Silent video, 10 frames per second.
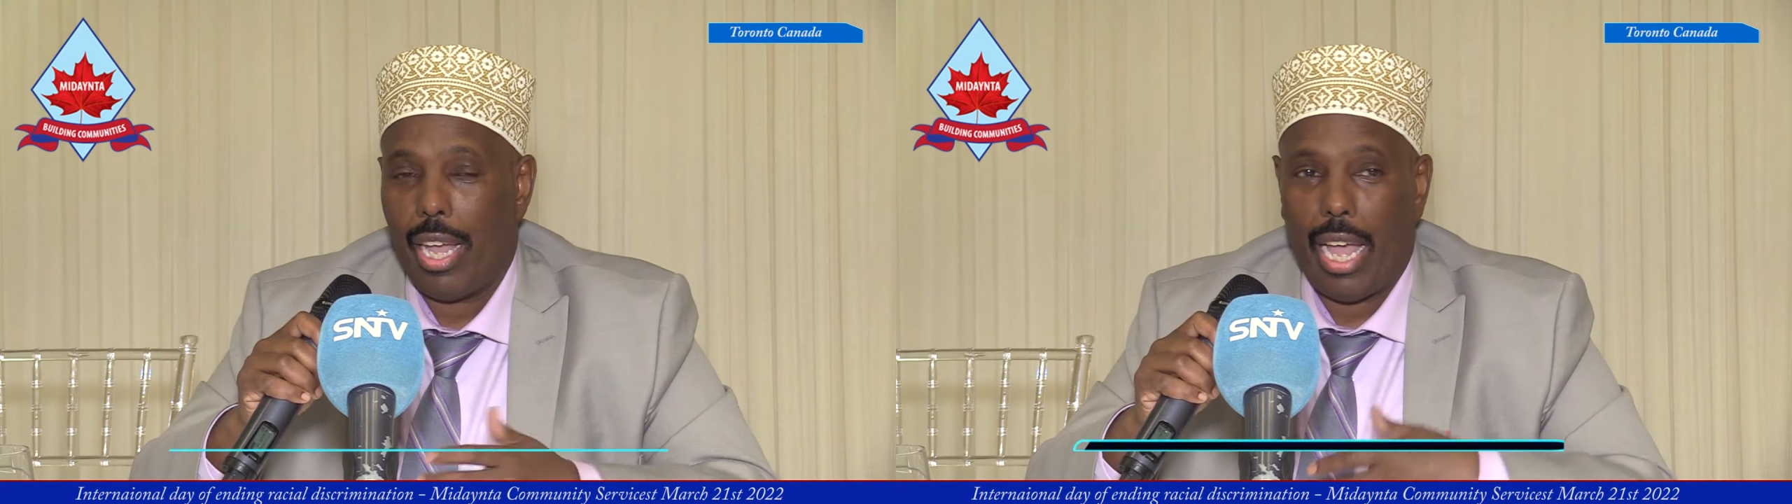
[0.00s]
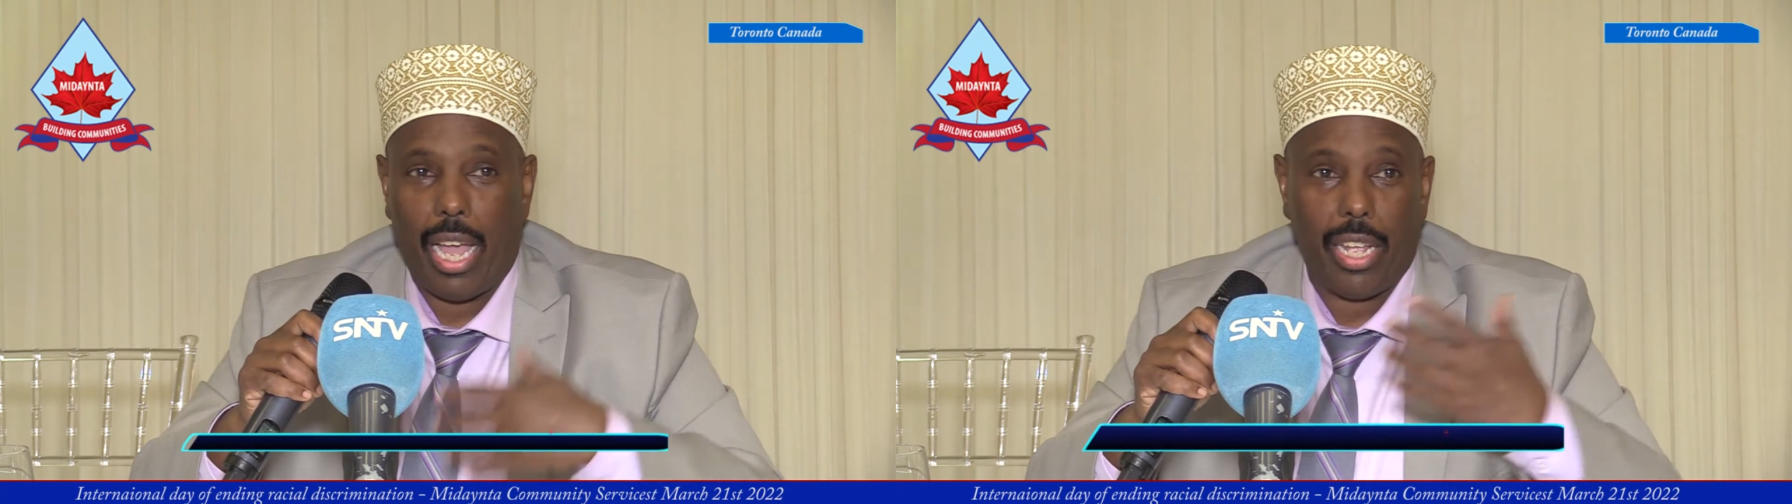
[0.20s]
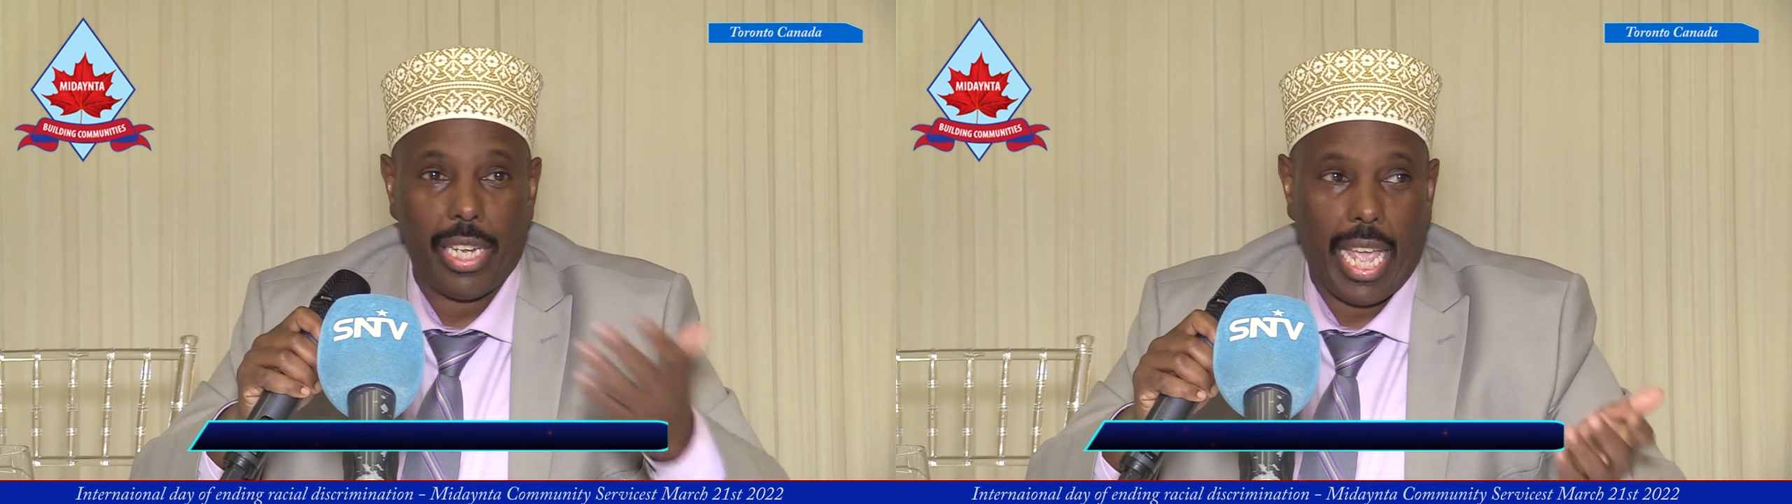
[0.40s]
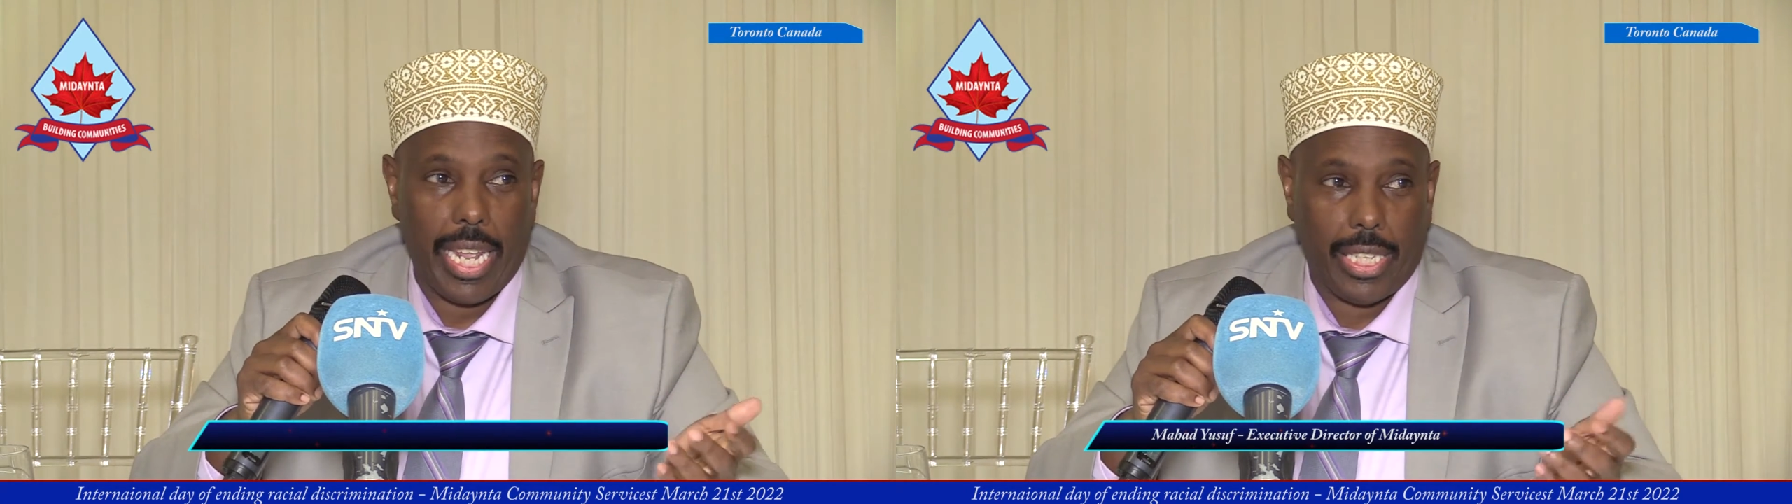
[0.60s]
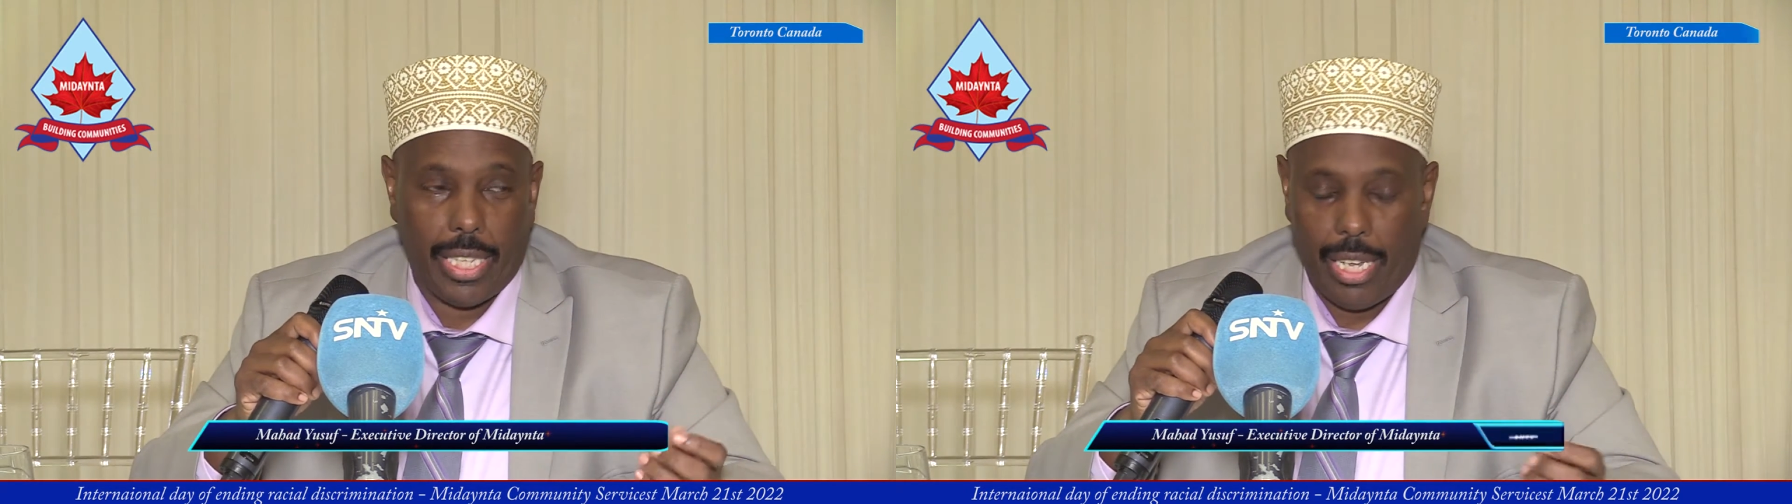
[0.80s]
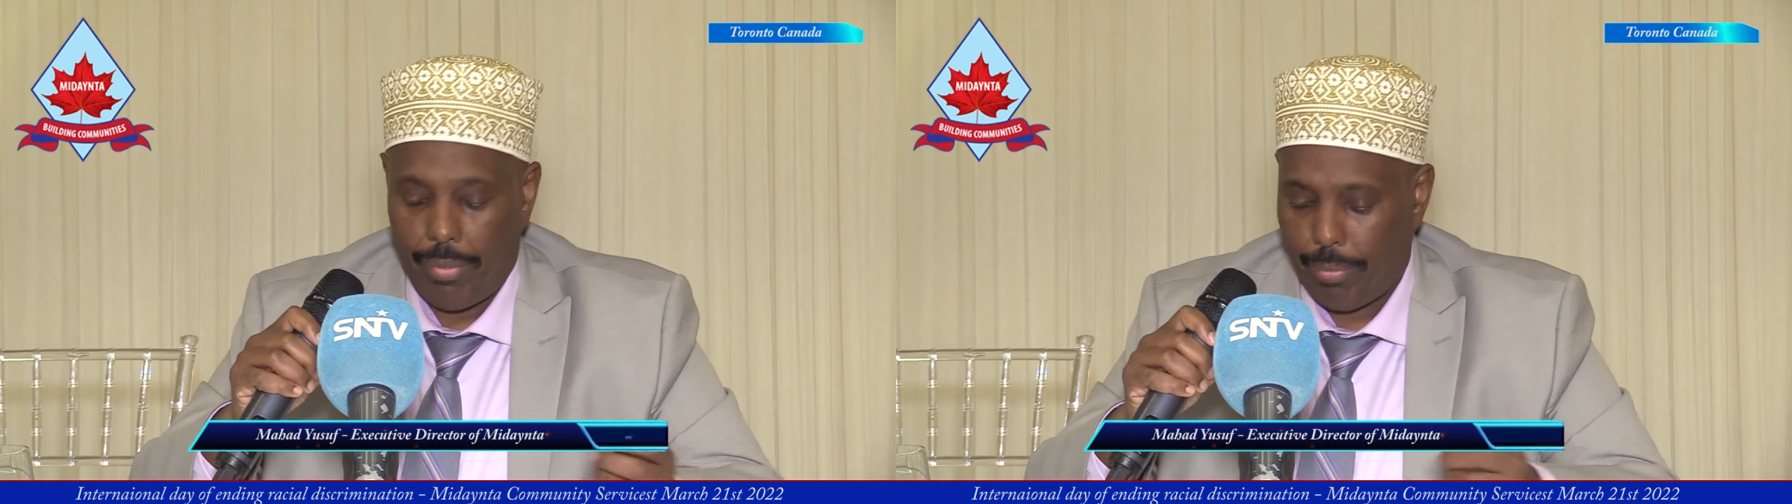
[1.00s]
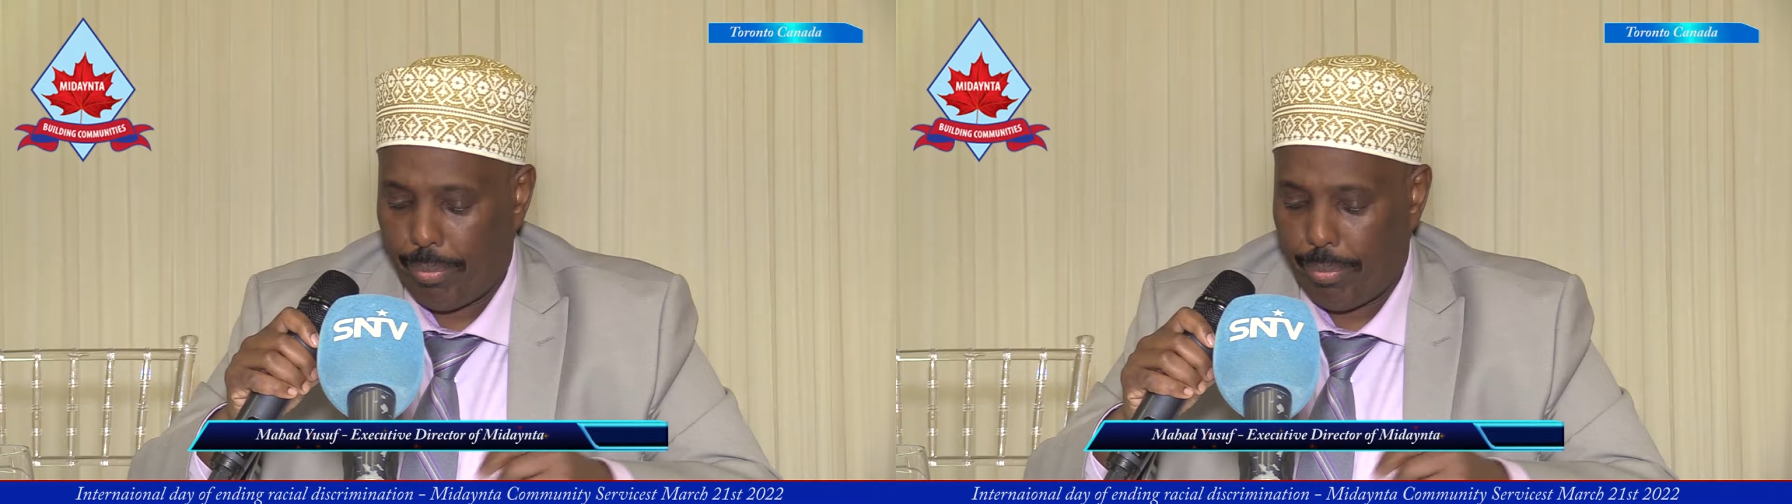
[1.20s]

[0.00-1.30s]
and Canada